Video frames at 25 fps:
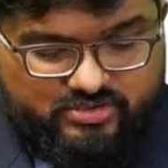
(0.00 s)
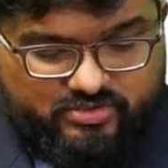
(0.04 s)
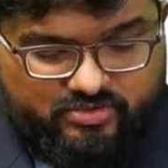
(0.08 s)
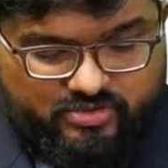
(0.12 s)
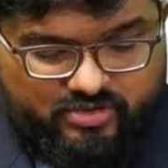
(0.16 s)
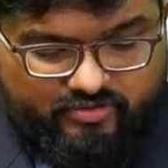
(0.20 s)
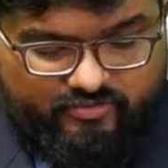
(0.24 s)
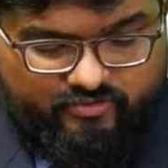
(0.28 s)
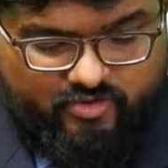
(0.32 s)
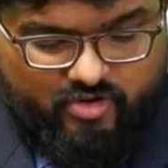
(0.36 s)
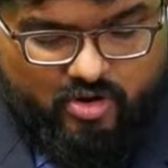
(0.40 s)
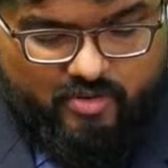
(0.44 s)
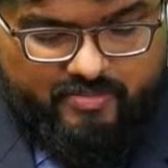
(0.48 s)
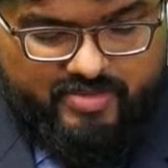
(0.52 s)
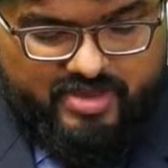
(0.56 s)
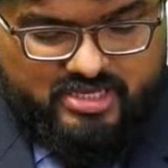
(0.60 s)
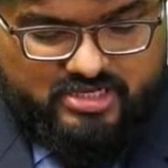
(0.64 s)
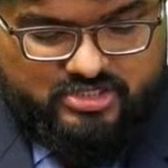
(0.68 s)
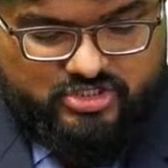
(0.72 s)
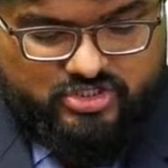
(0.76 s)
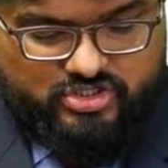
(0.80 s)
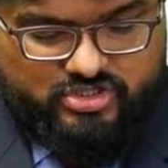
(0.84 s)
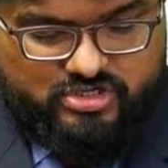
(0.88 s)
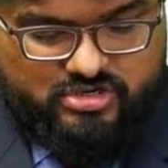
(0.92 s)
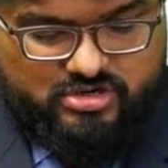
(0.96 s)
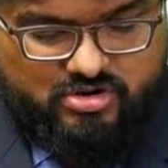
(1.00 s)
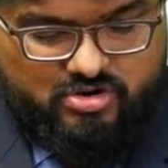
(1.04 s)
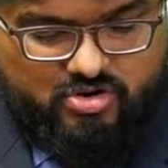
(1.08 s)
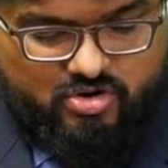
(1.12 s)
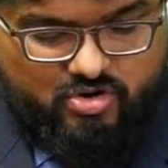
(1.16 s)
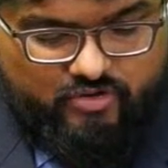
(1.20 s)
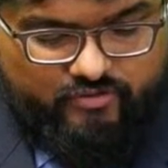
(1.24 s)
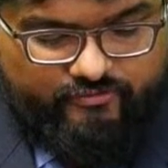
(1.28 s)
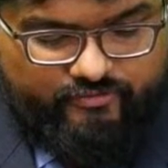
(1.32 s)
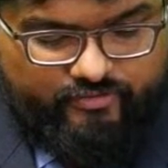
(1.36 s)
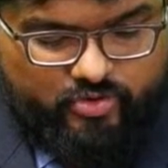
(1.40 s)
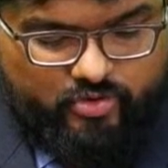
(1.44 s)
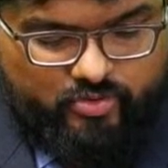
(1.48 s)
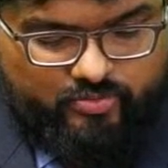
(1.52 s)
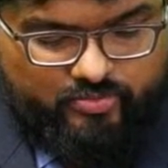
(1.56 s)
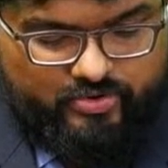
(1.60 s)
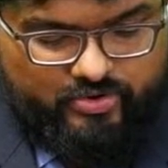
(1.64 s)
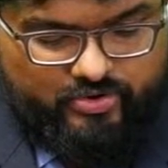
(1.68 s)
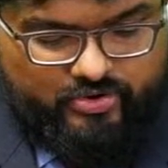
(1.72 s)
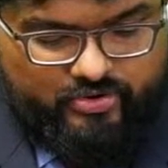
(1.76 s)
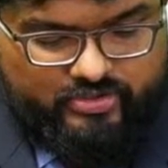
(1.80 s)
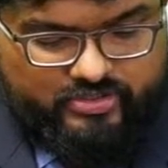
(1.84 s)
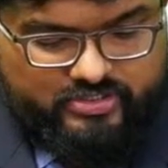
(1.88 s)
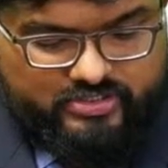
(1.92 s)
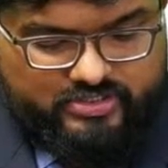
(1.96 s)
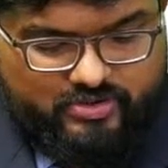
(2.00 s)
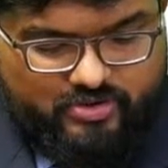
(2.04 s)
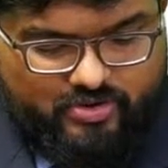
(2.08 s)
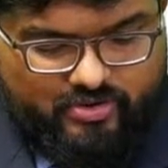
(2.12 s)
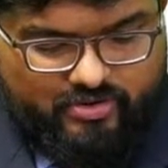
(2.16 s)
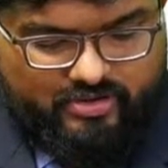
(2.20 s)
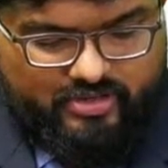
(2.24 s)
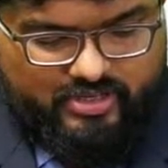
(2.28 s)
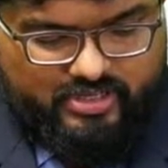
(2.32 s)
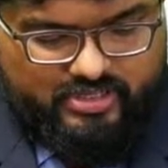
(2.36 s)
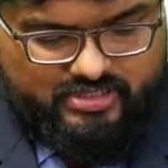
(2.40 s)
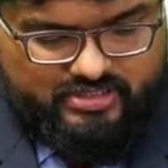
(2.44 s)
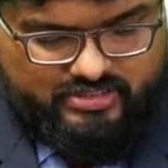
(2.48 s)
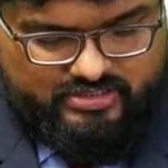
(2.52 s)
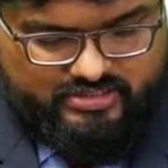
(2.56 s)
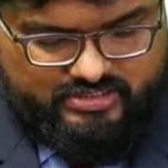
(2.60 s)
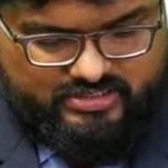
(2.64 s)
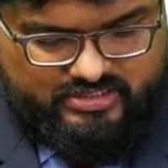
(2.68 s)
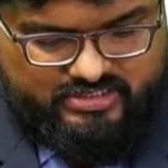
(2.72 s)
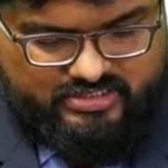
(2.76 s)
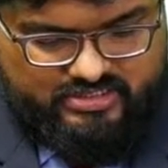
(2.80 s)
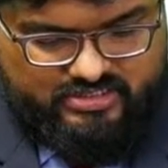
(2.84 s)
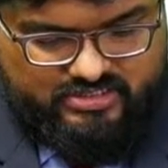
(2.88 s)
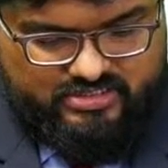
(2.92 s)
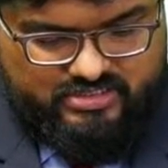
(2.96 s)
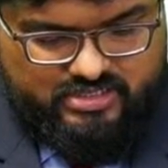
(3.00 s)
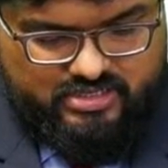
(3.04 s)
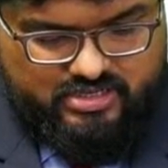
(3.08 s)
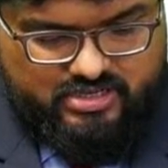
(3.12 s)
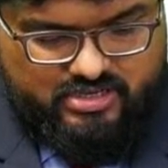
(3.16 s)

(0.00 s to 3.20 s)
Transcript: to the formation of homologous organs.